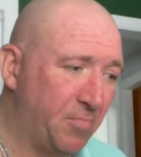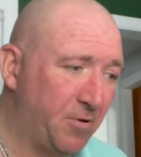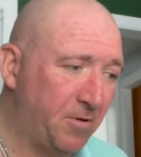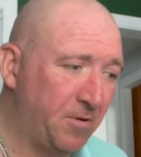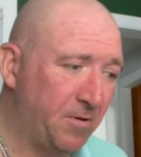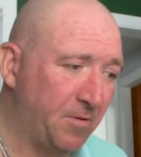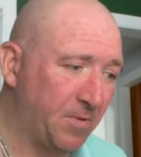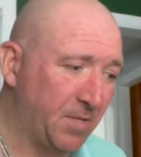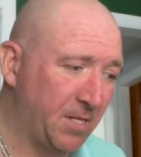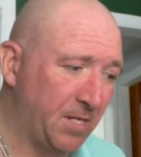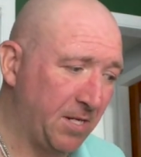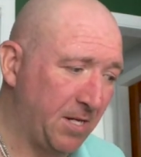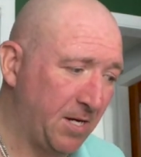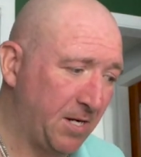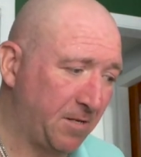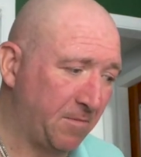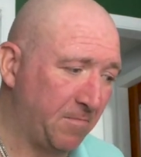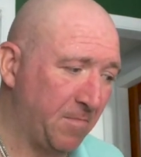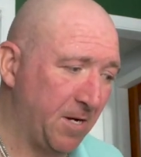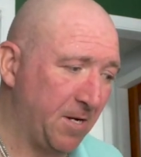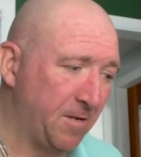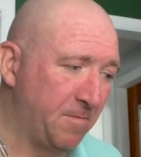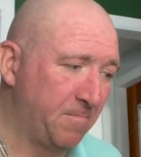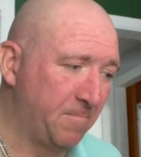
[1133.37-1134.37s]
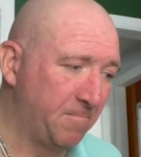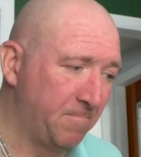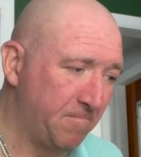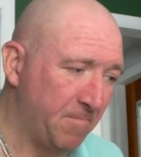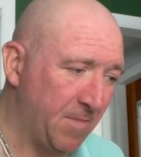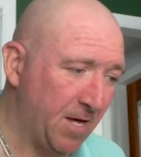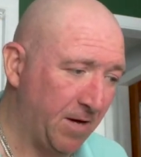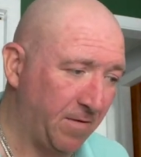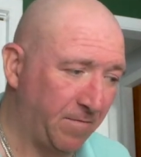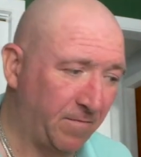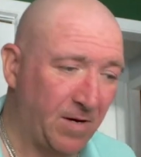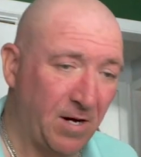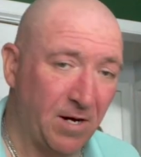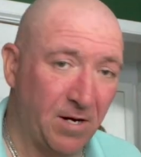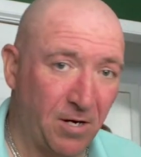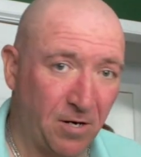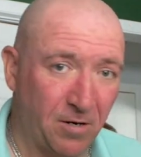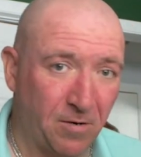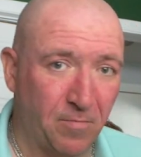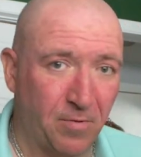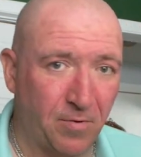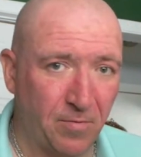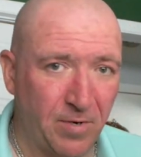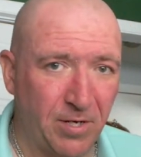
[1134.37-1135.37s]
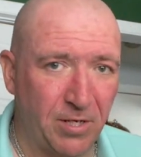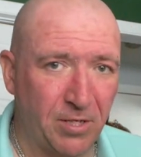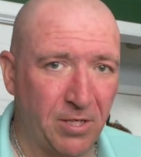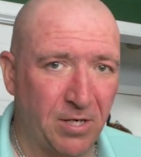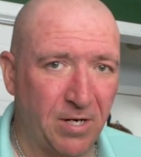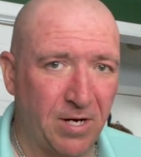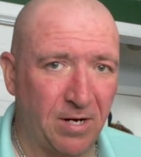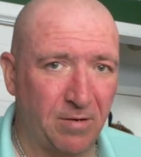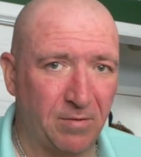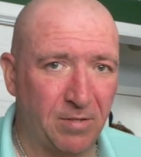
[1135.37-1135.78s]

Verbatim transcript: Board of Selectmen have gotten your permission to